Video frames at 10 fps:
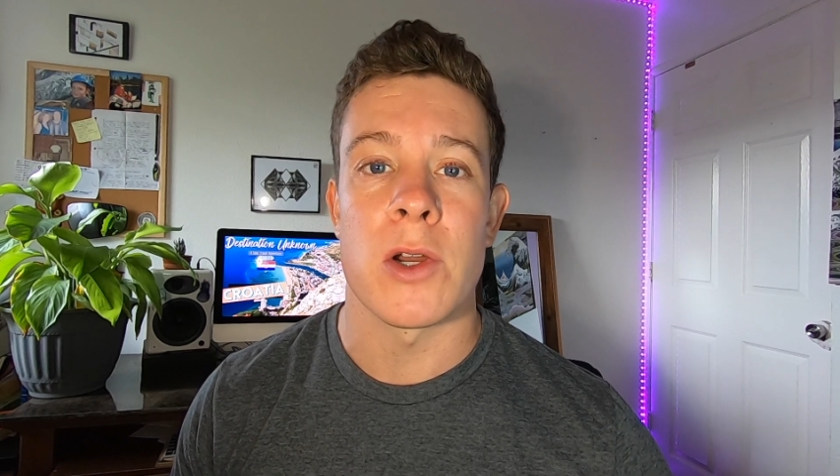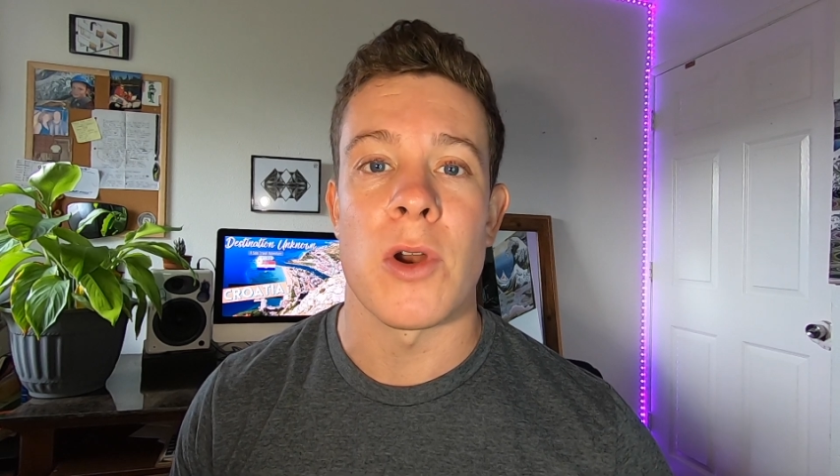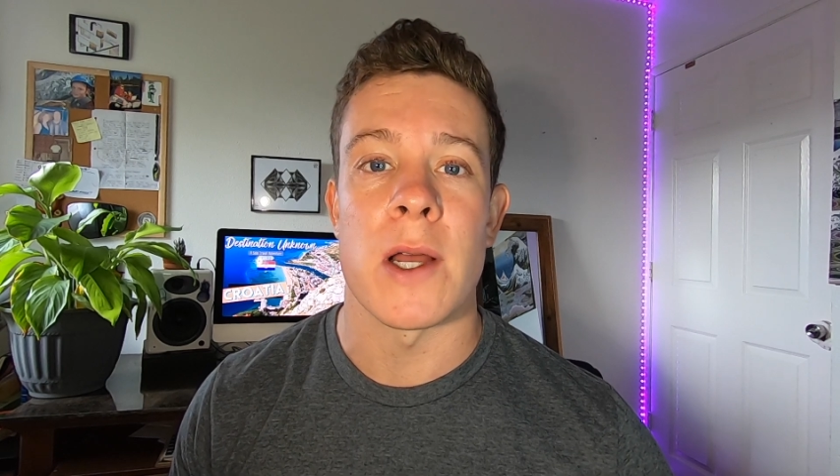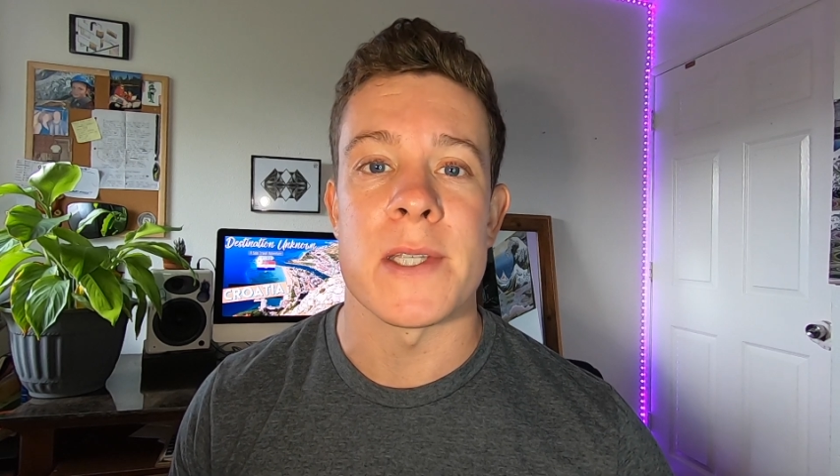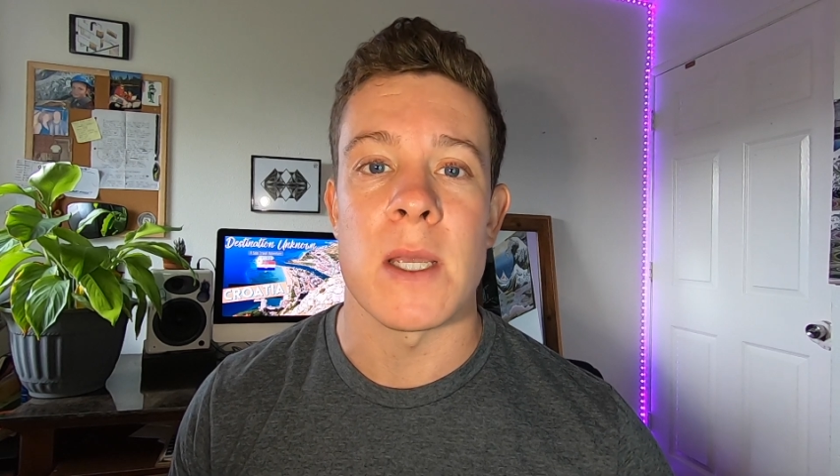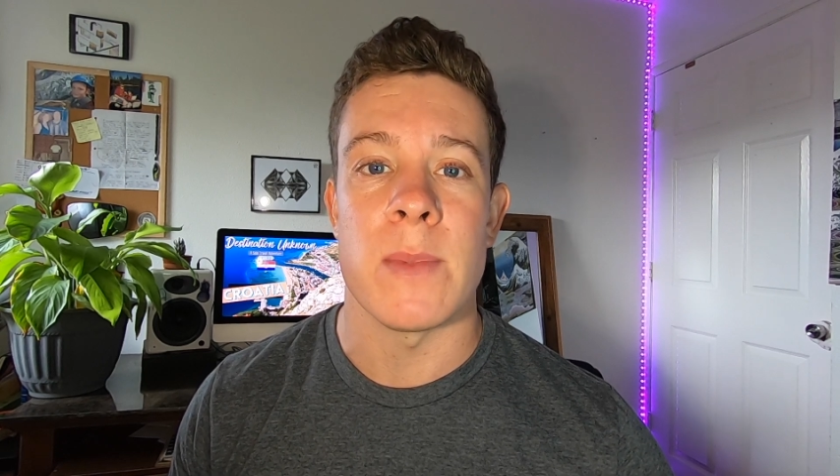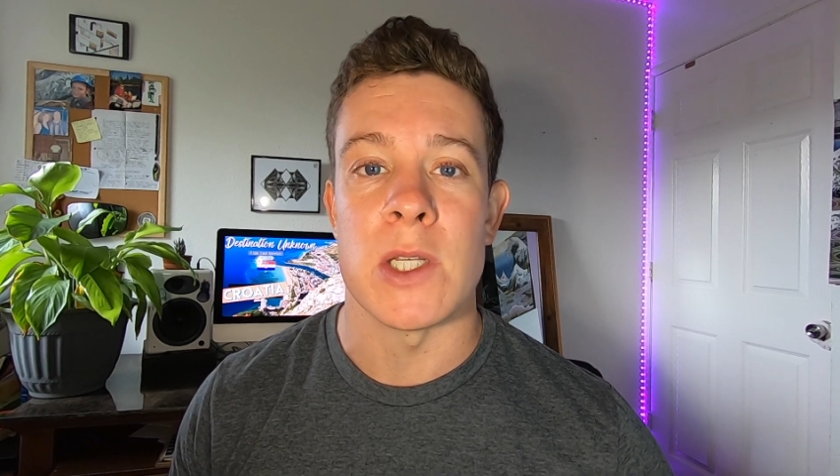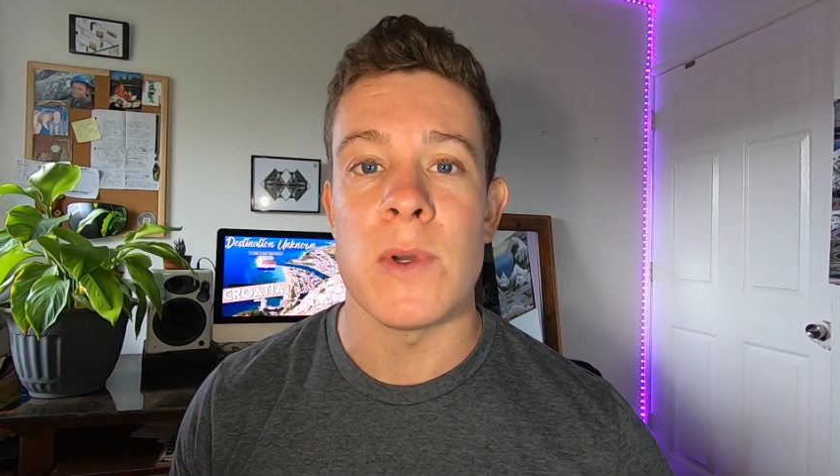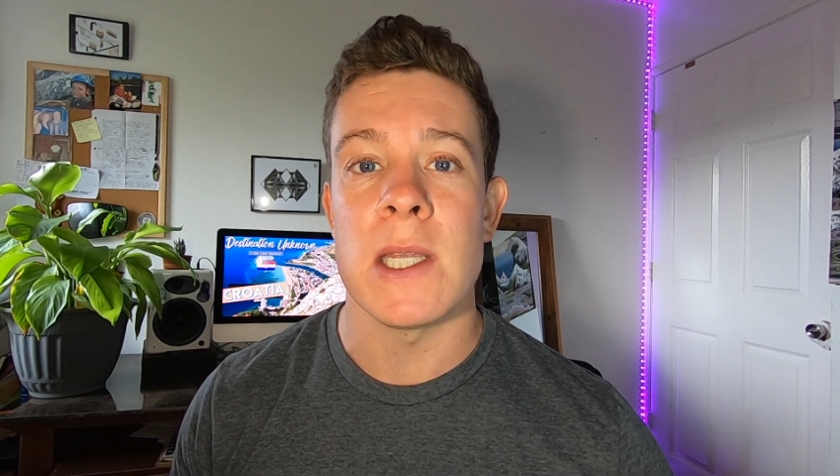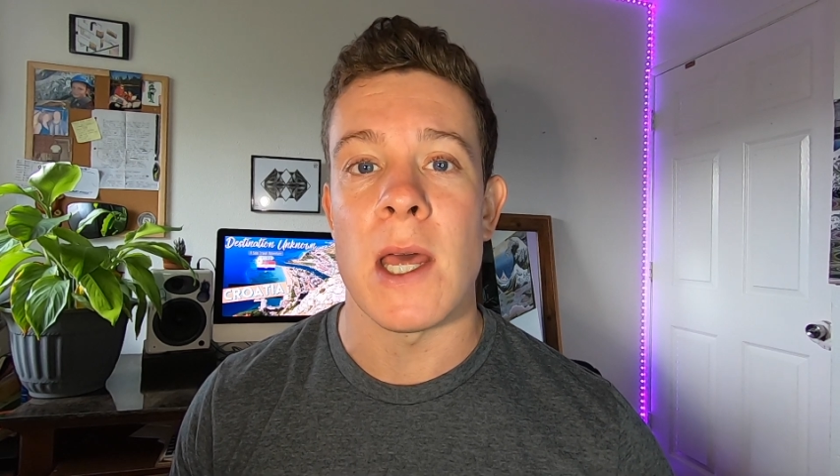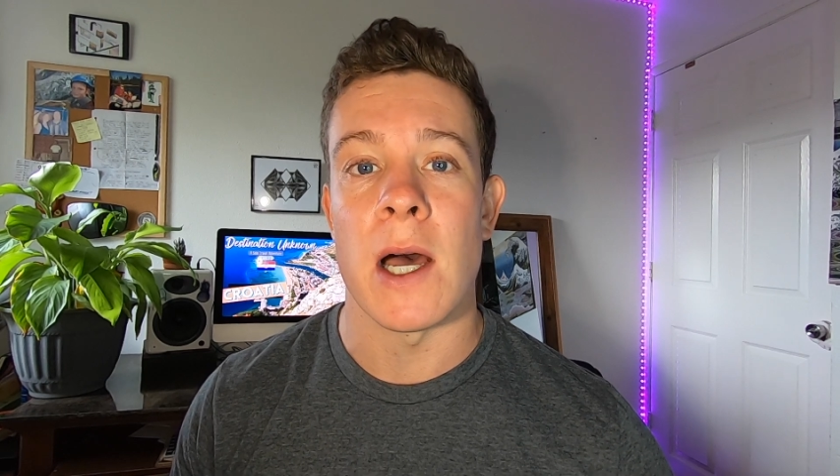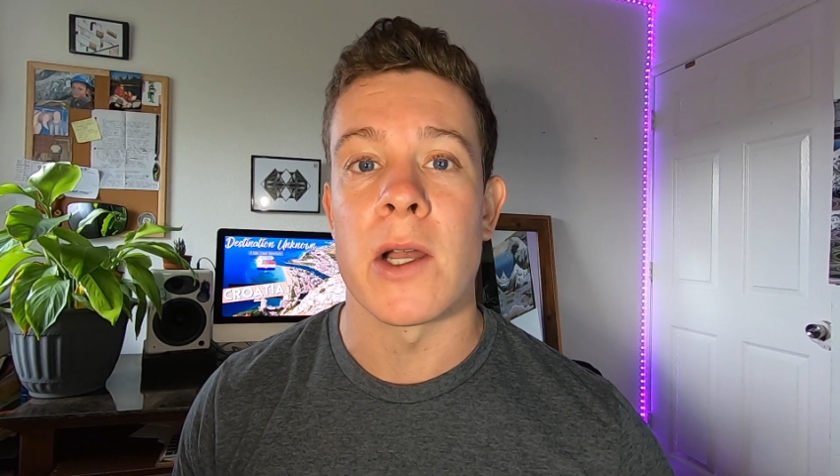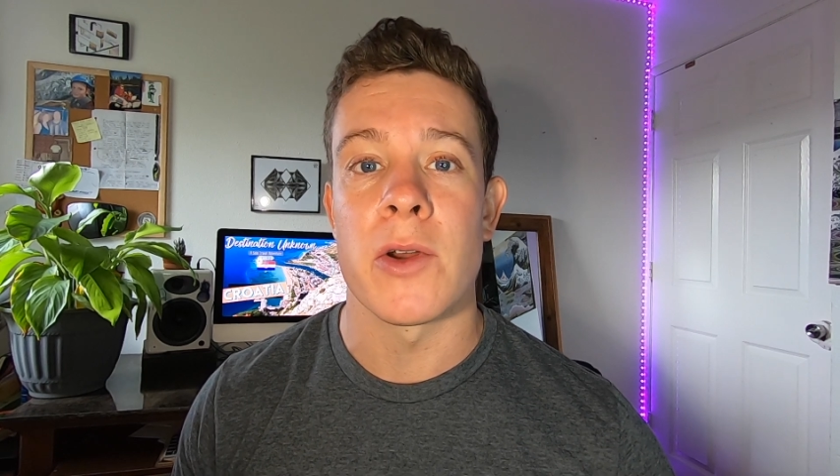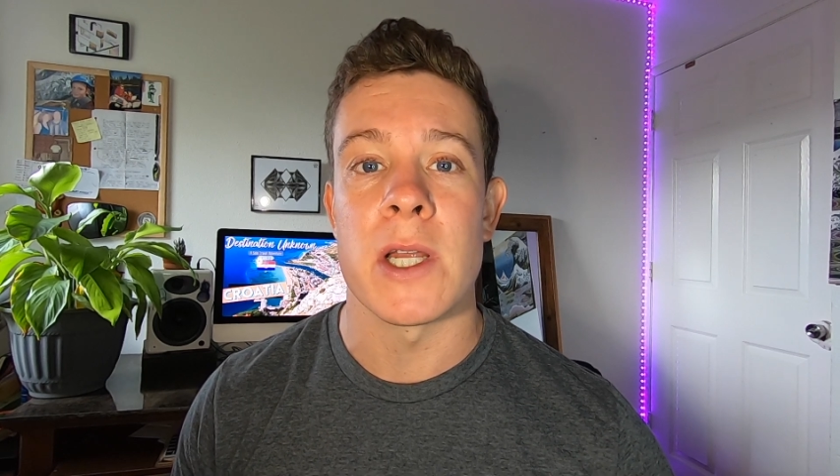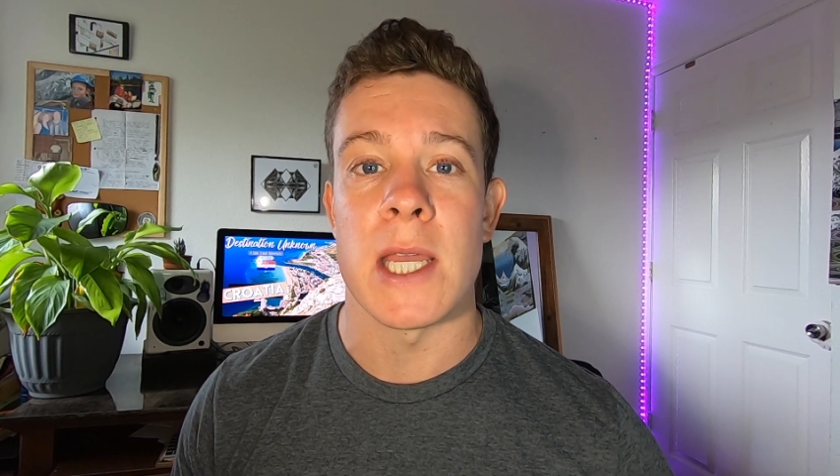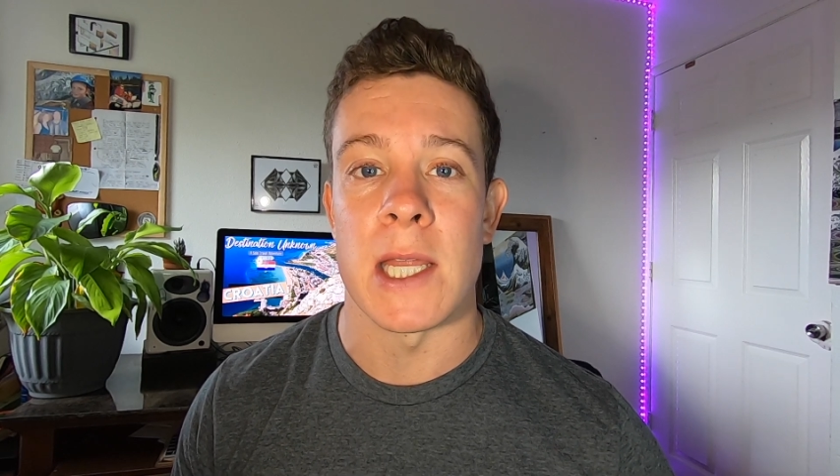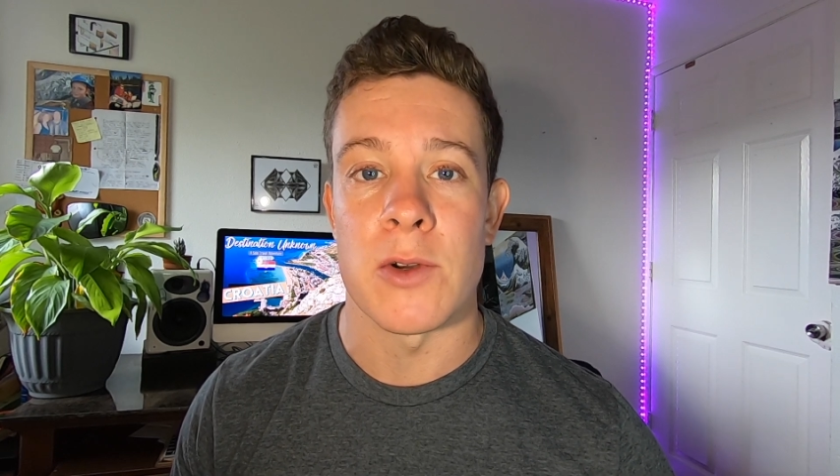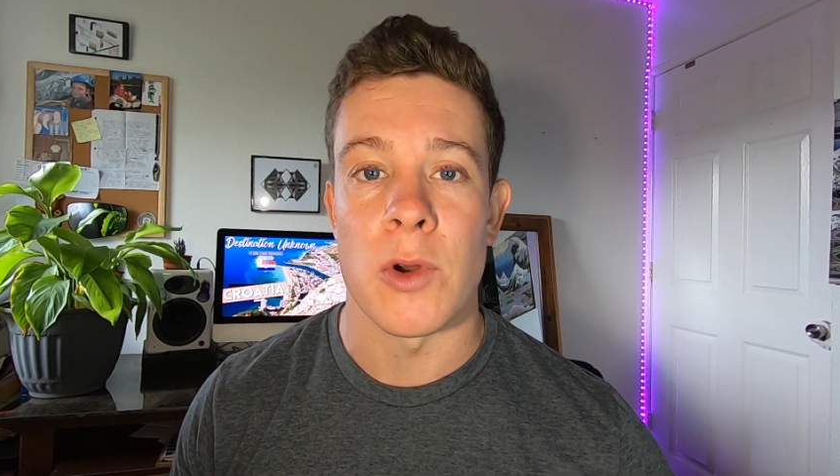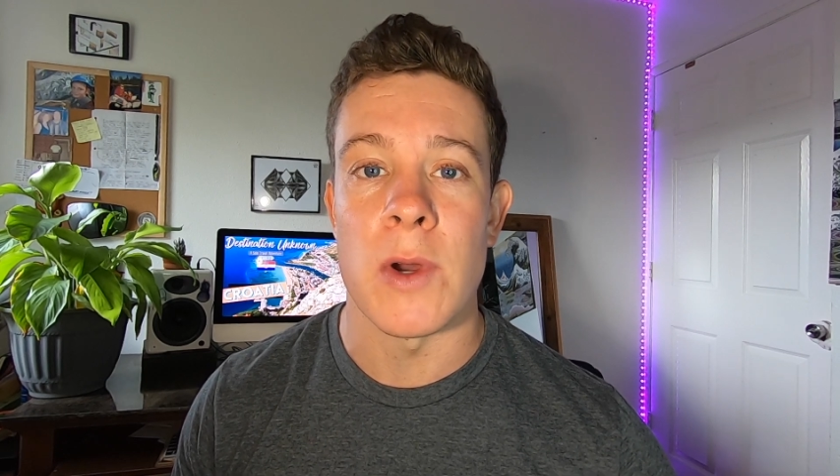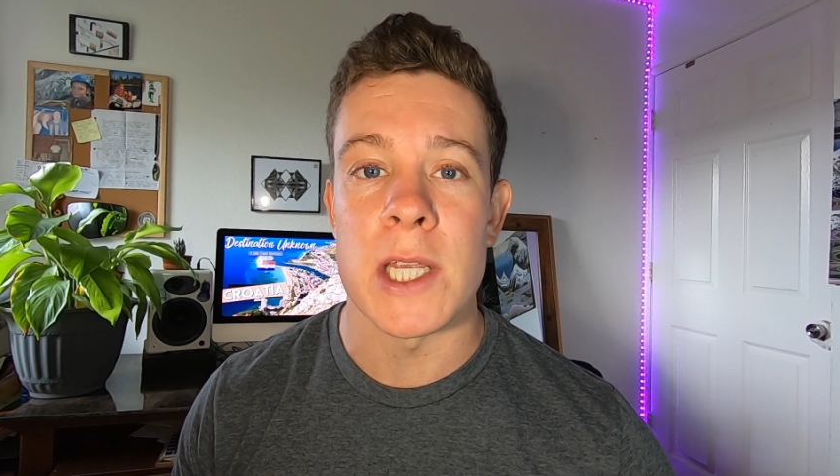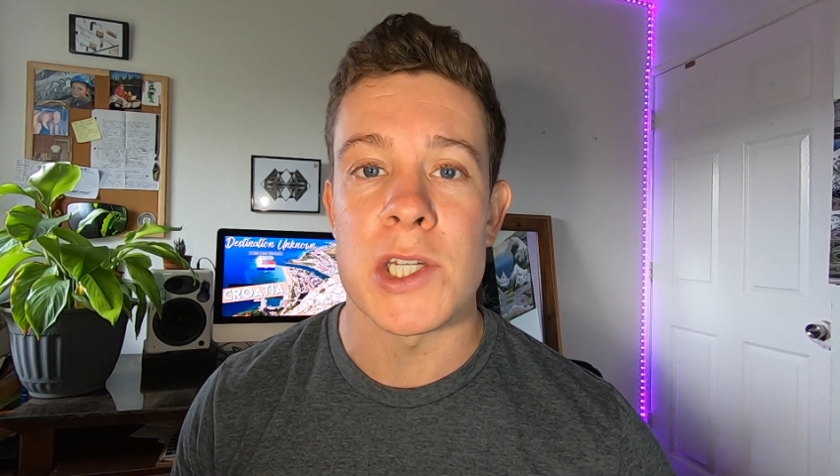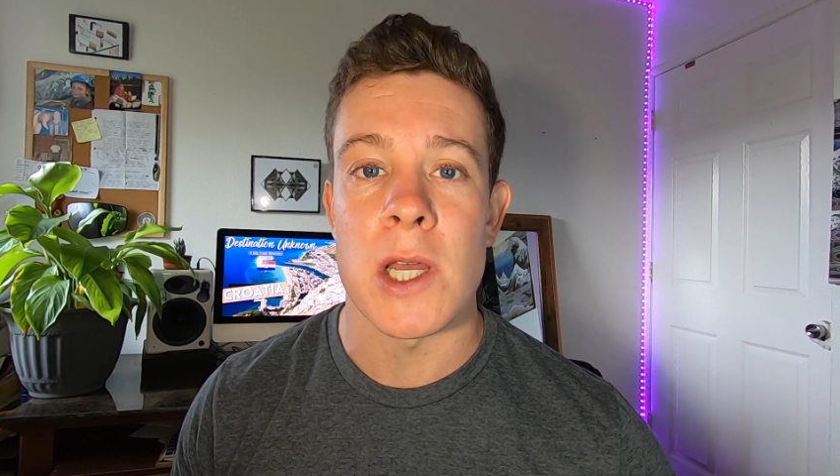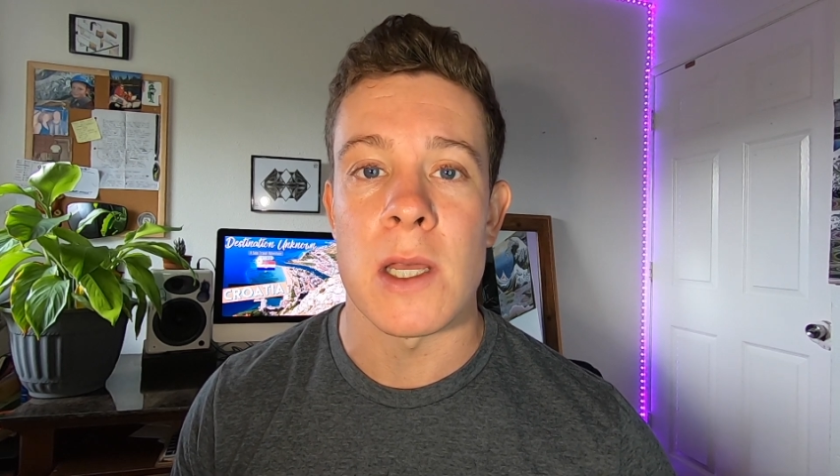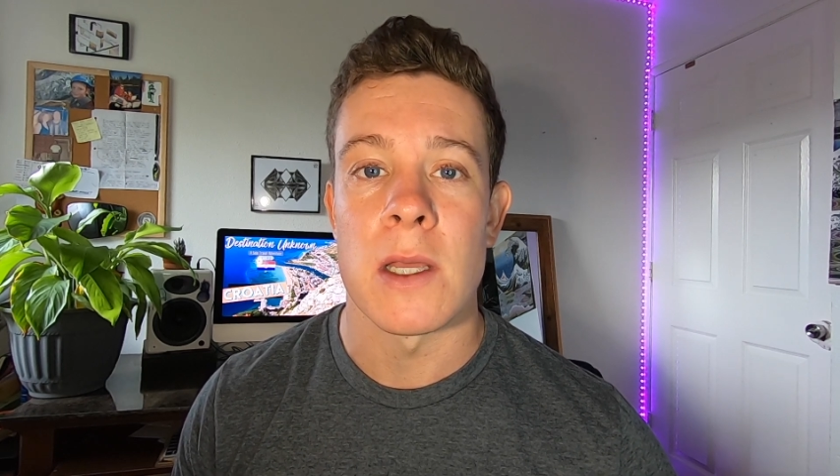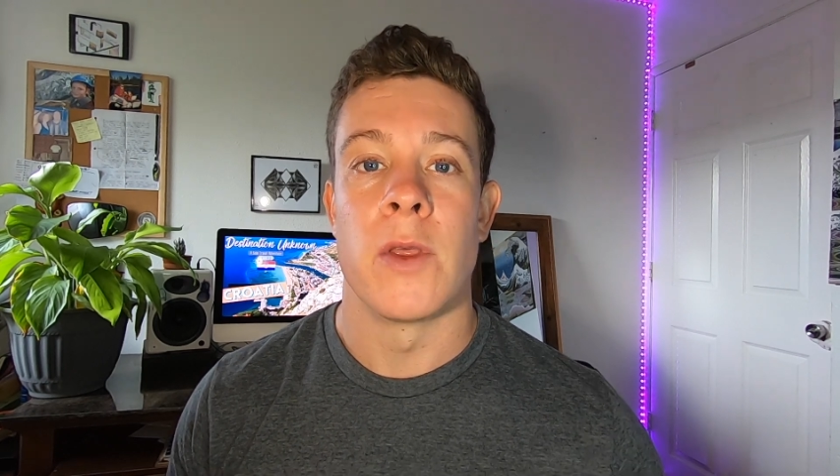crossing between Hungary and Croatia.